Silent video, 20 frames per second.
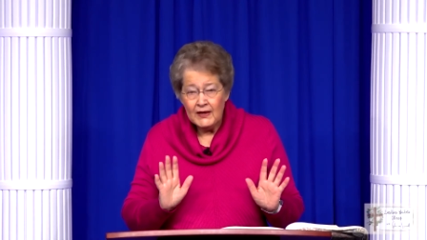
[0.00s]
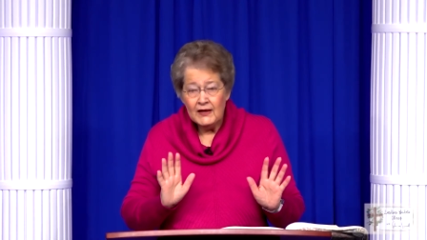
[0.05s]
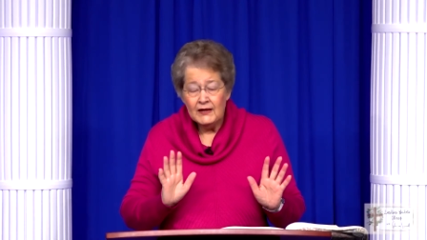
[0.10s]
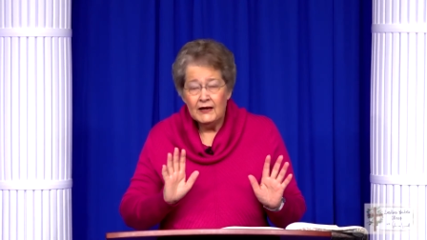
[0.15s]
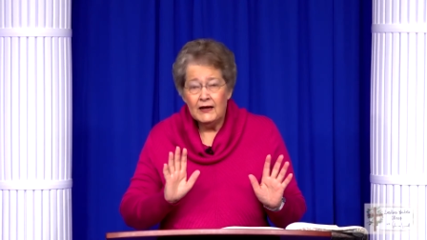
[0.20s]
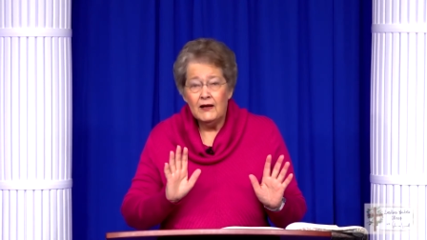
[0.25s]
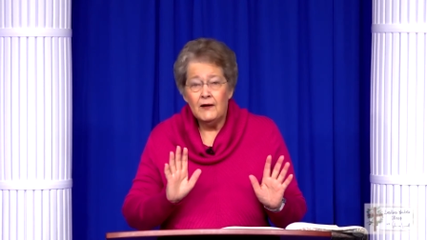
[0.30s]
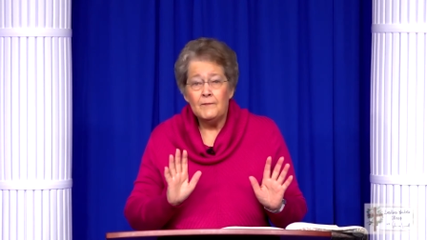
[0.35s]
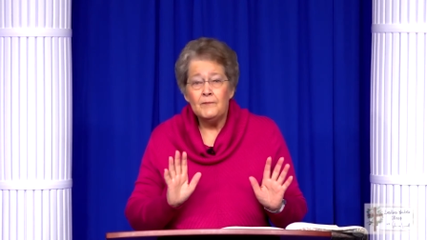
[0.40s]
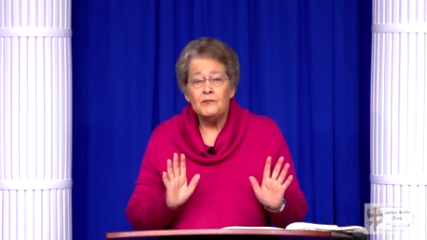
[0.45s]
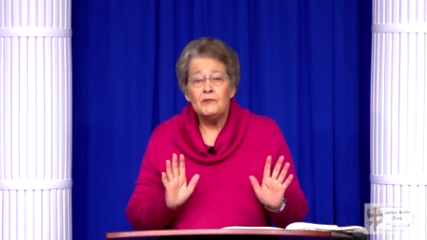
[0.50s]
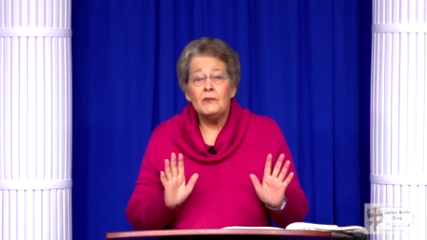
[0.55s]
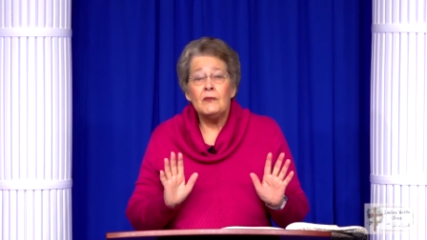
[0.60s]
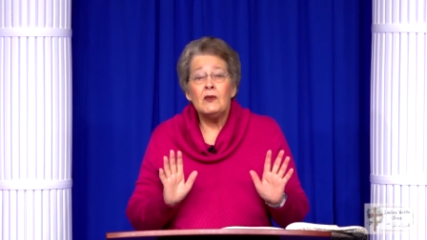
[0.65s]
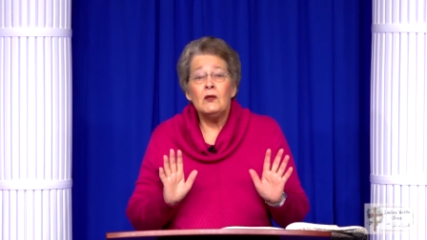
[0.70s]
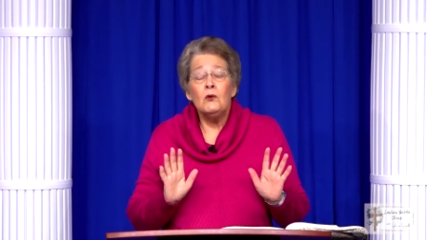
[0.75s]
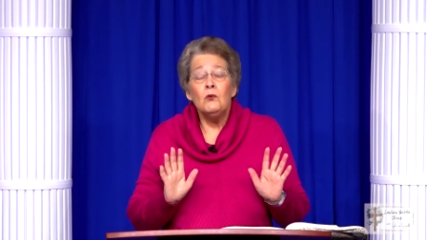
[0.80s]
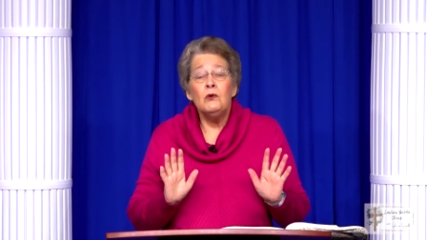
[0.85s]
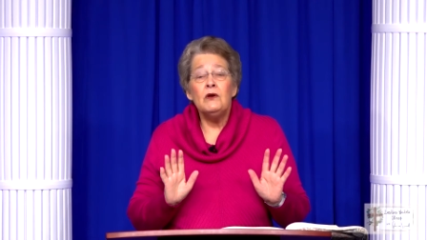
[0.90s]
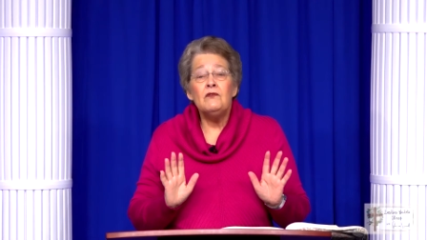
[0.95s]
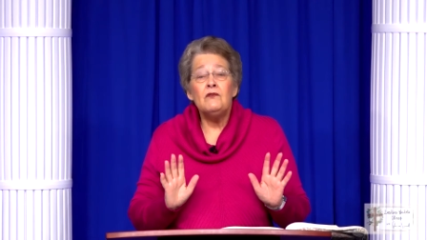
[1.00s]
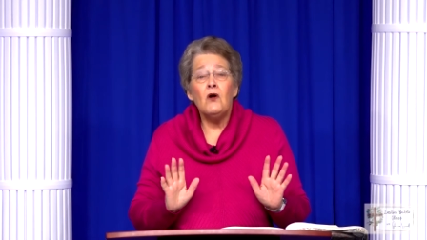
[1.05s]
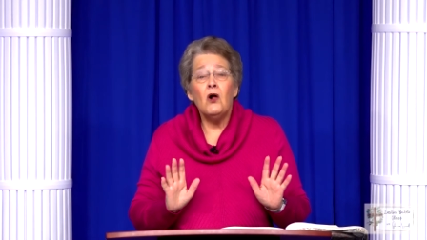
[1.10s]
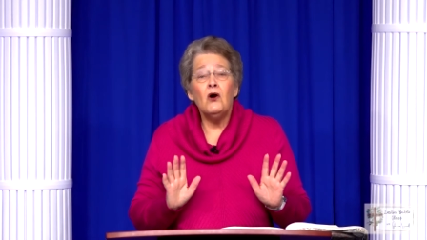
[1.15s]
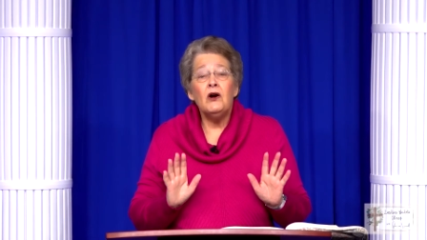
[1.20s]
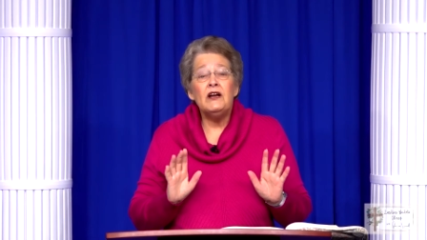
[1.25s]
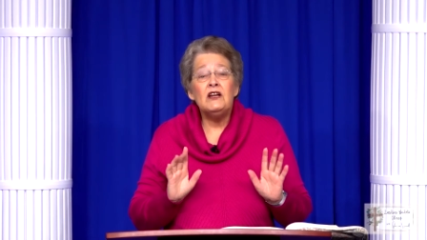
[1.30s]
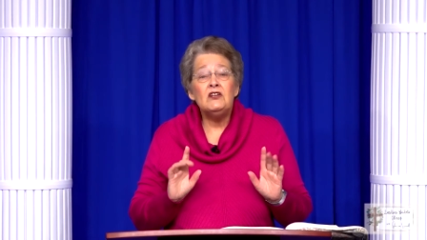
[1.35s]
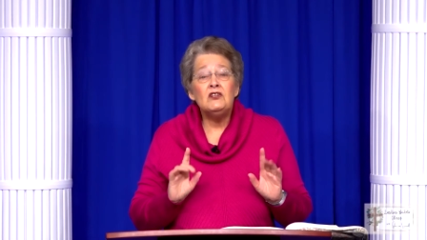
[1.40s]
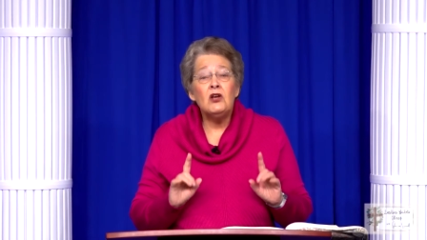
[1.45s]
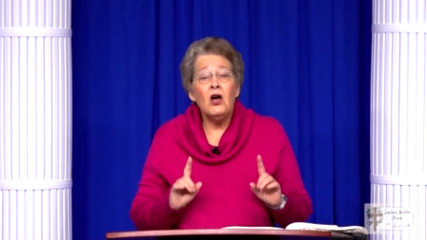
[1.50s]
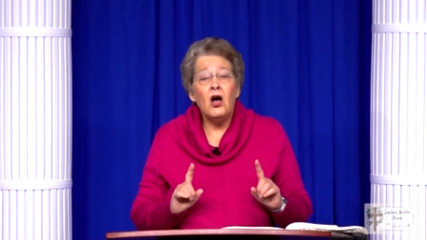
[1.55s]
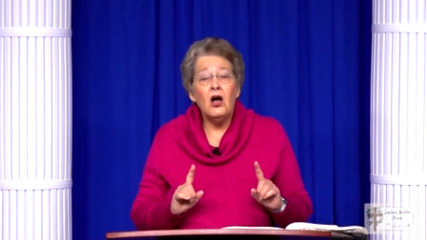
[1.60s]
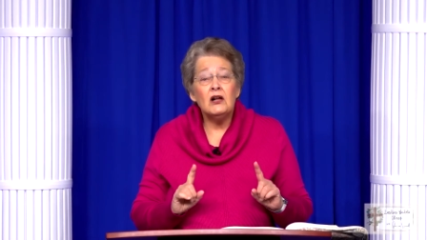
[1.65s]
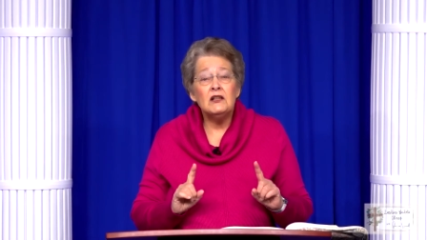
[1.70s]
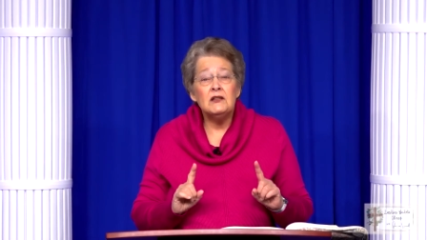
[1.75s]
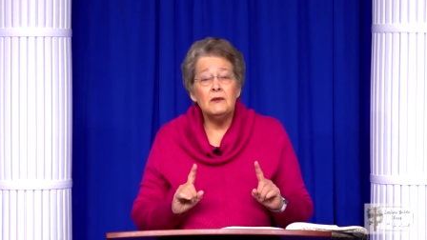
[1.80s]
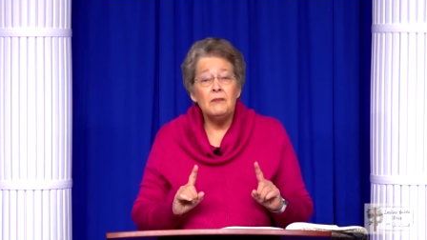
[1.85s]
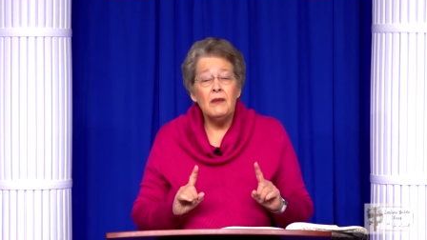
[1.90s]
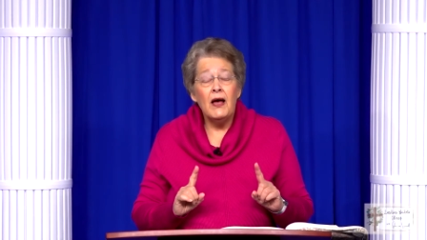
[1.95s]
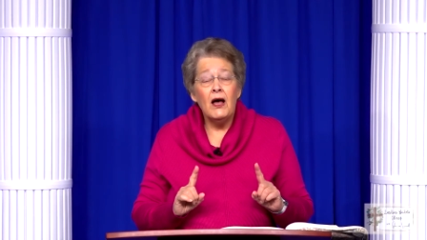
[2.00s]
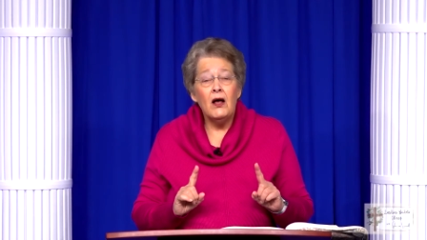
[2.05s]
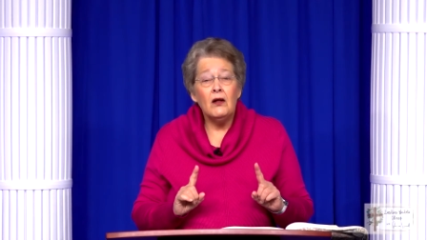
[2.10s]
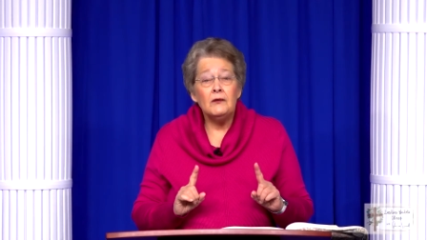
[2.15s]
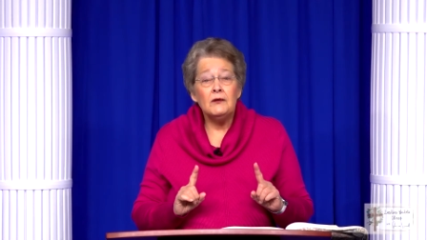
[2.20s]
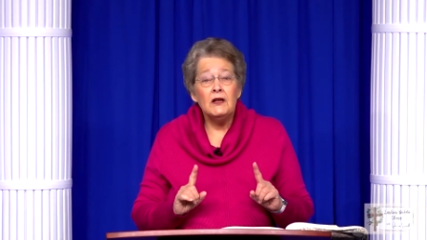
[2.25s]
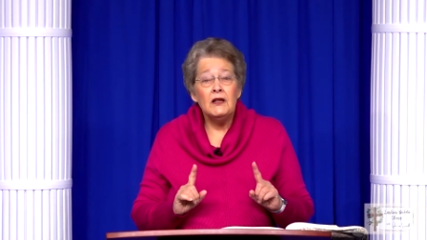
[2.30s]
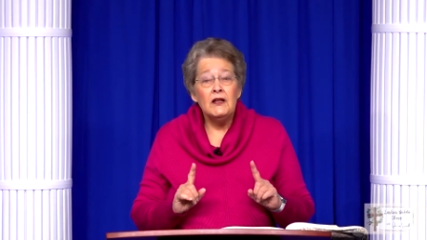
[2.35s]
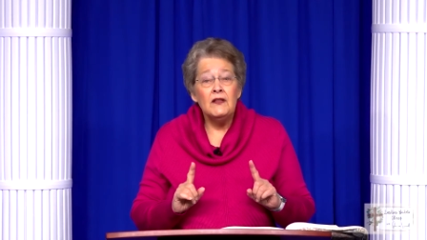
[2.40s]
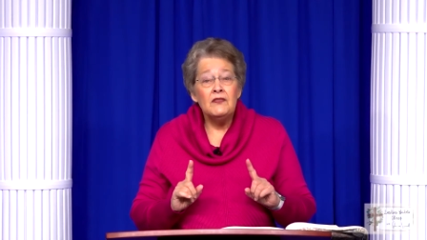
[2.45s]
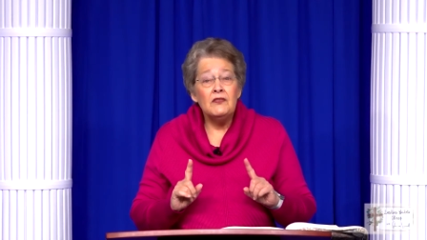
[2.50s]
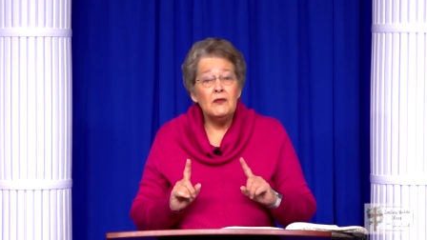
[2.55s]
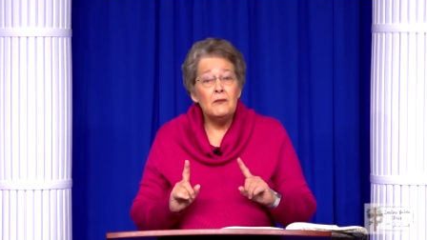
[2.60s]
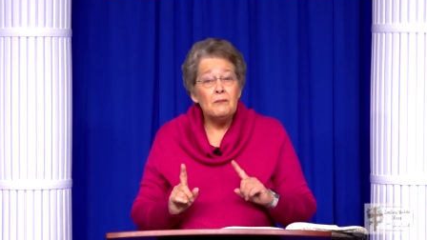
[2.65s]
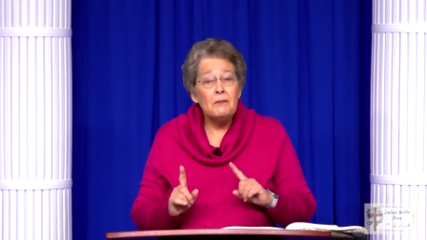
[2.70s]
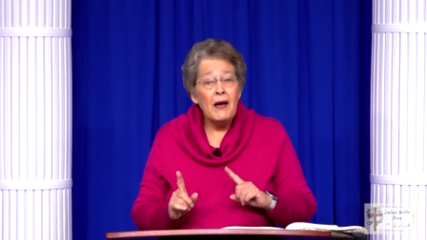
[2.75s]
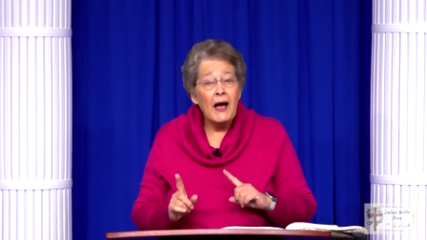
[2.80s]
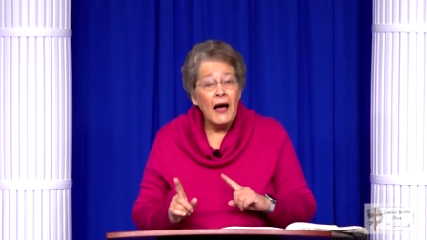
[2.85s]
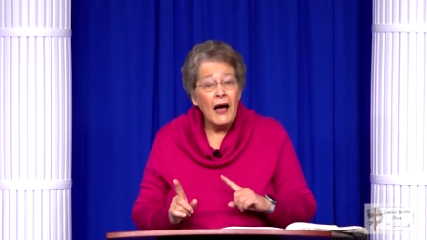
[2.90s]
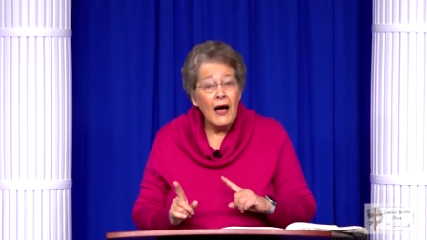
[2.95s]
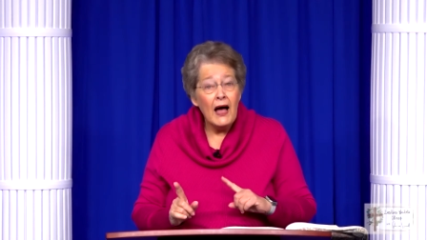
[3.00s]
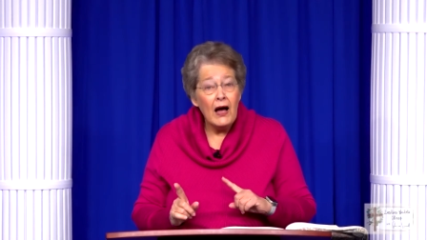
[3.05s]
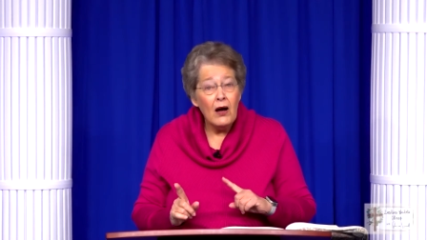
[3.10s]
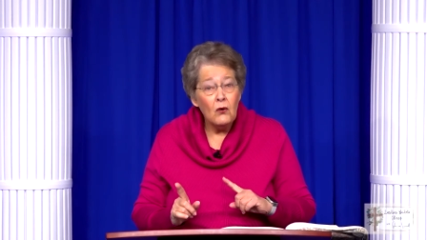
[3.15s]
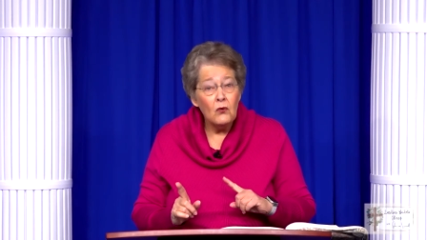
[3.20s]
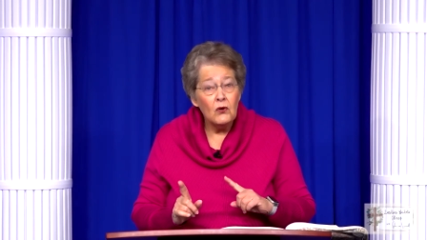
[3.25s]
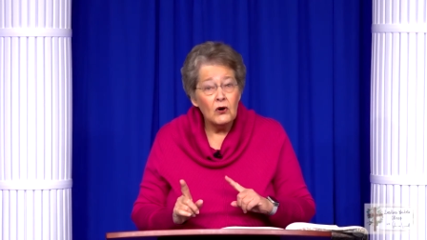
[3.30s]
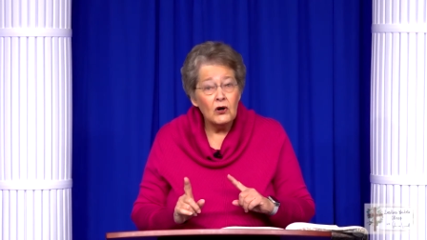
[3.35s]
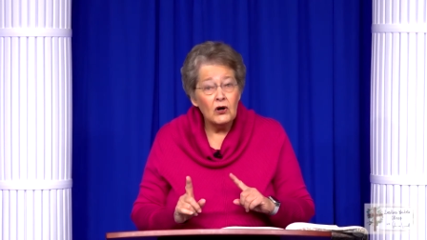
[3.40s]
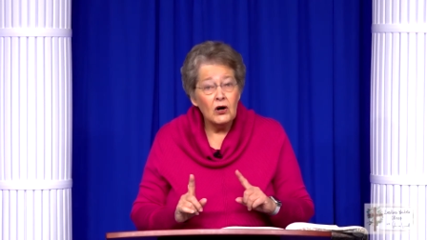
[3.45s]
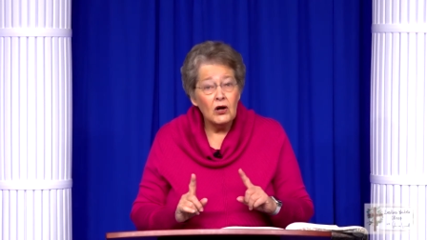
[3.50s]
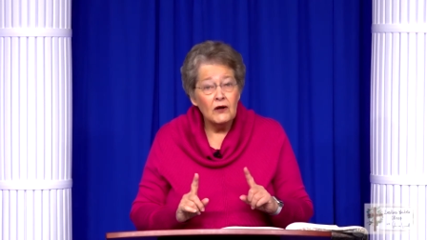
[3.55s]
Now, we've already talked about the power